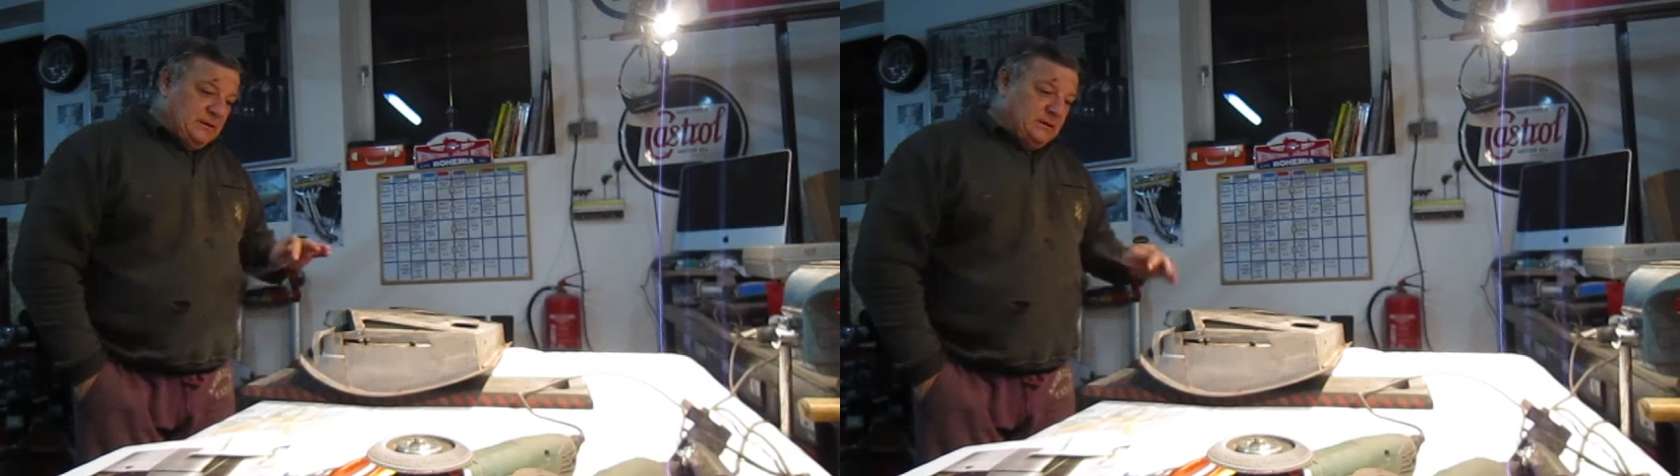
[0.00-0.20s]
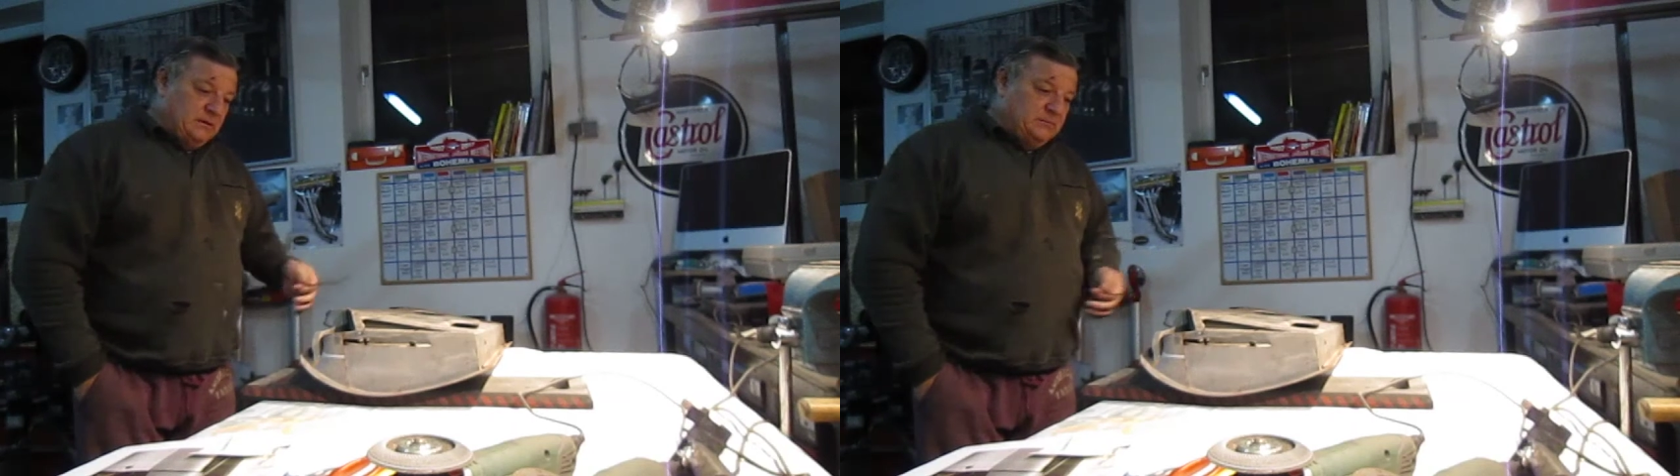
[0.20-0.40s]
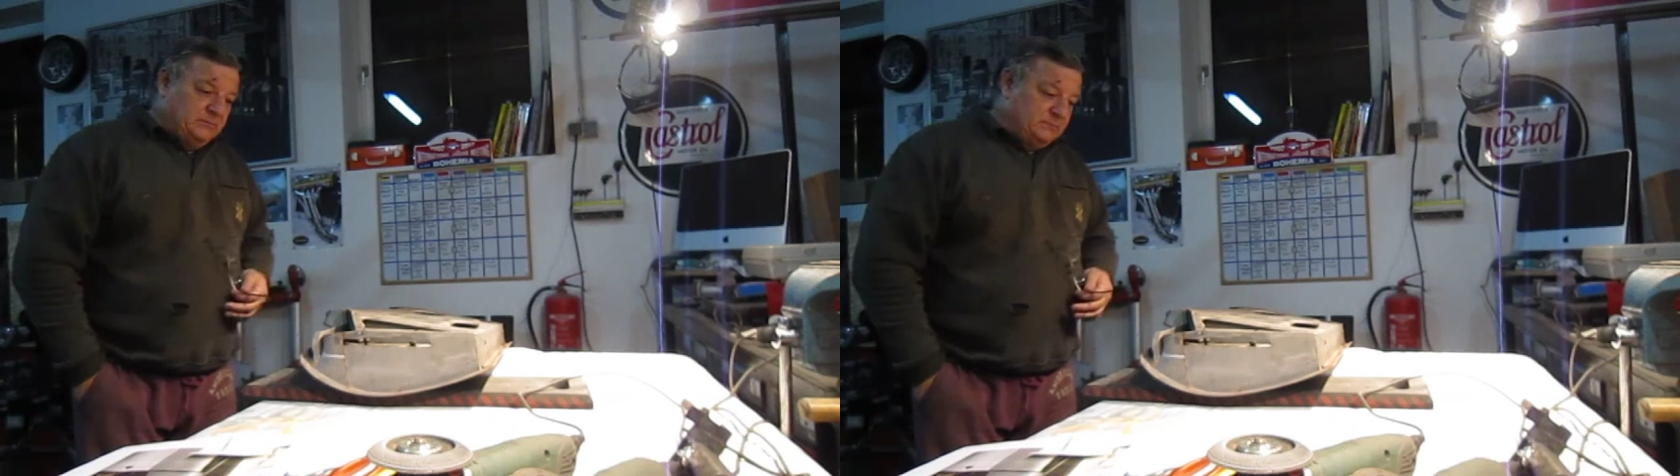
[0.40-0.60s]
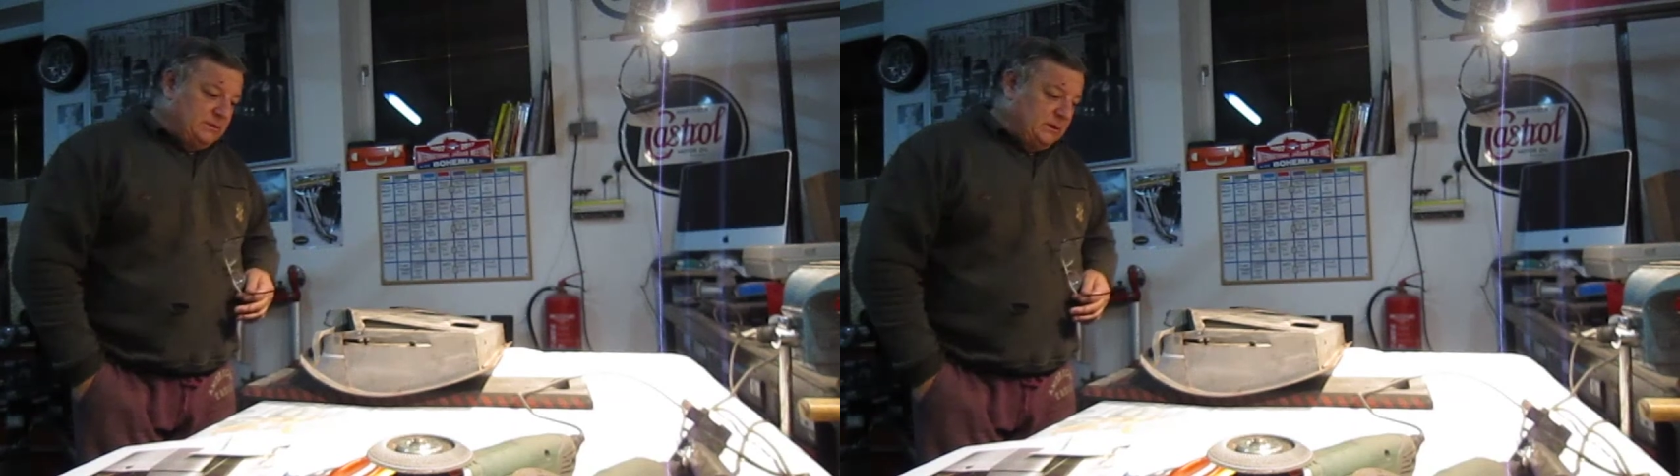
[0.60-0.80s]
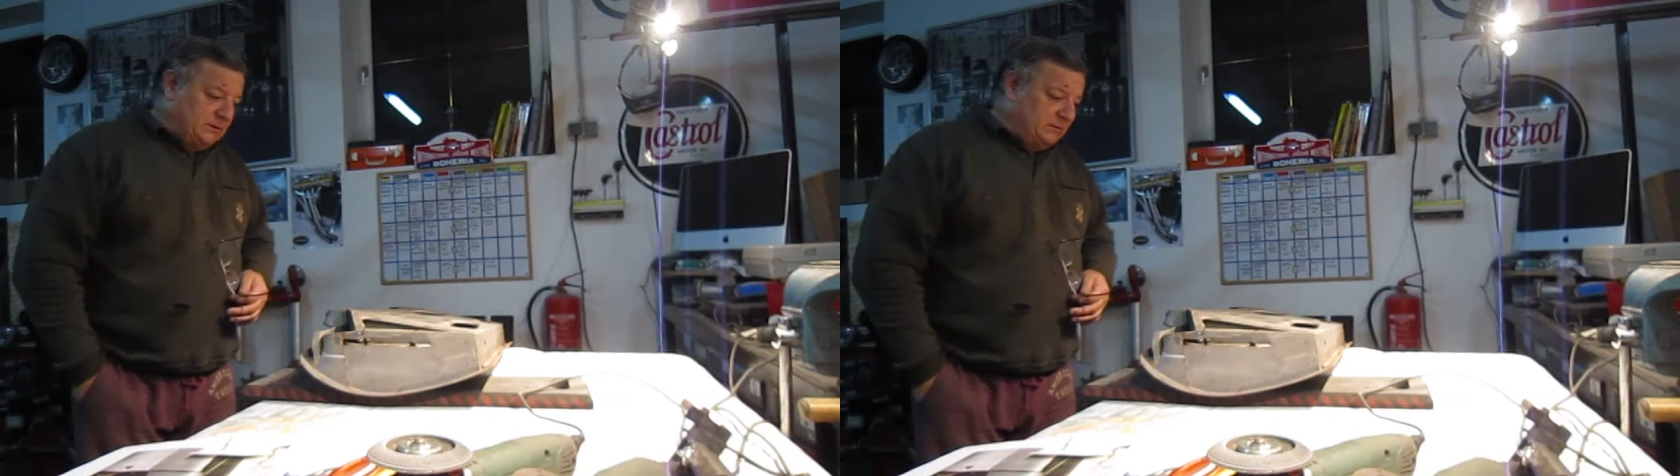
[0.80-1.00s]
um,
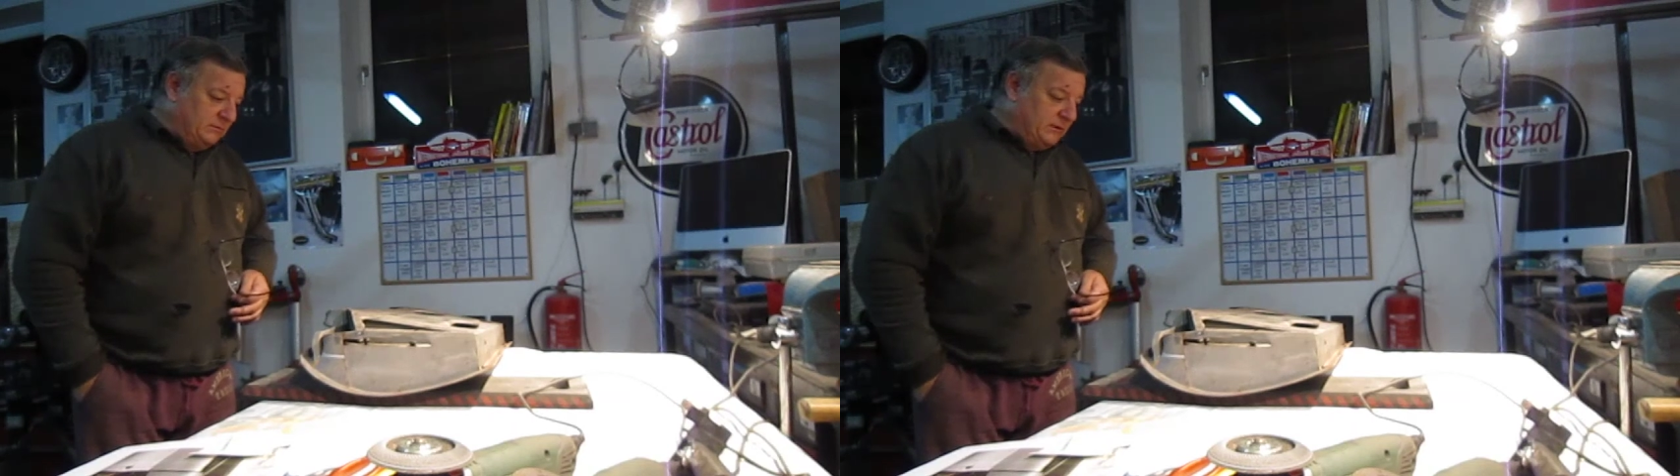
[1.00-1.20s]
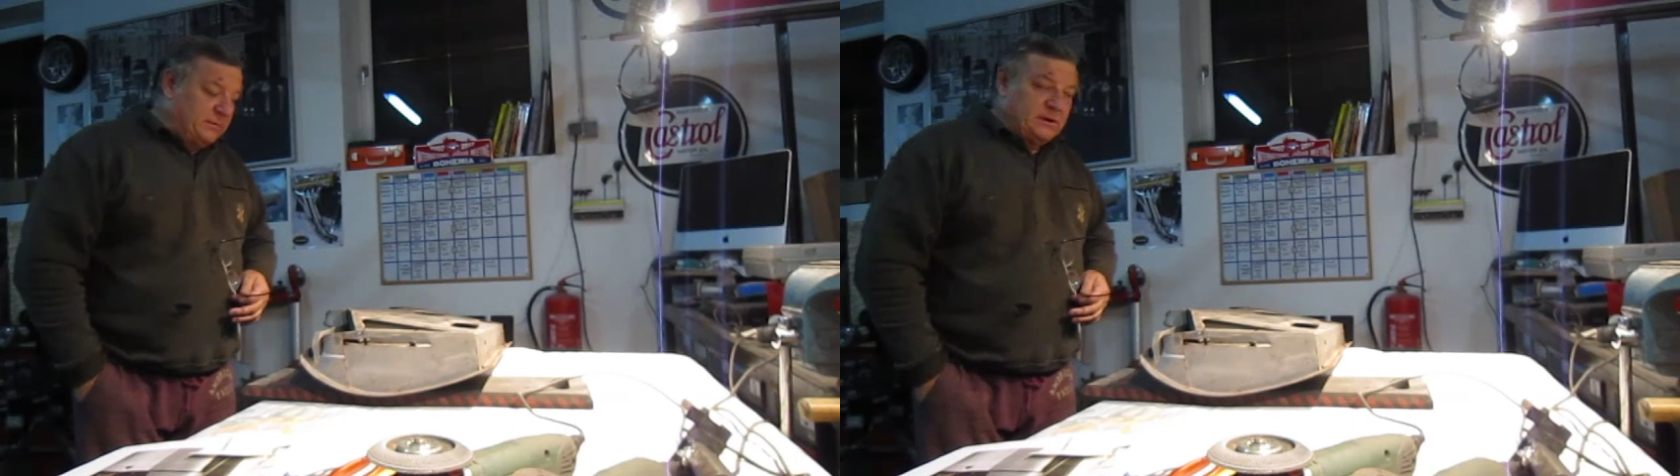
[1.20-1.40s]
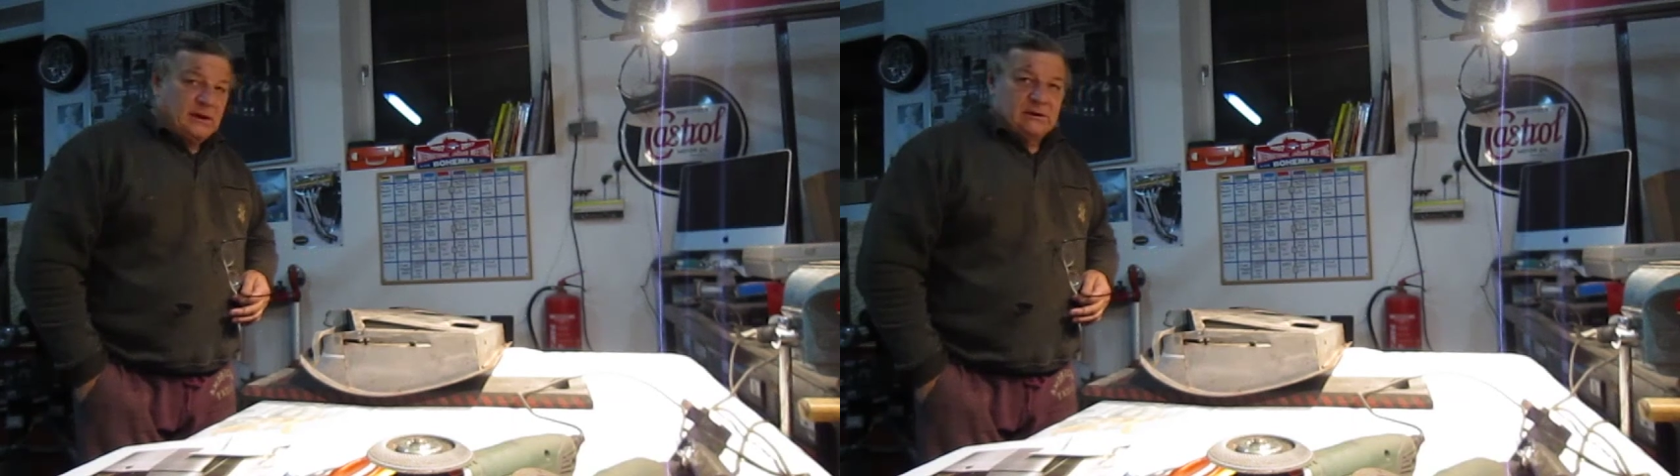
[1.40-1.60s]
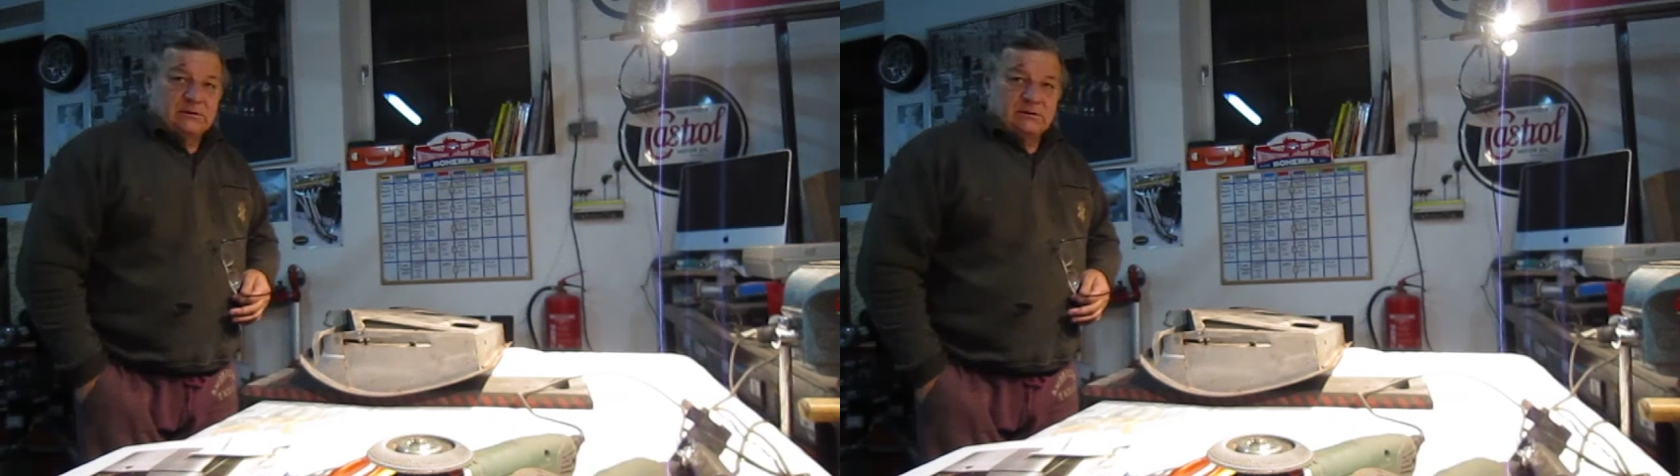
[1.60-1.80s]
you know, fabrication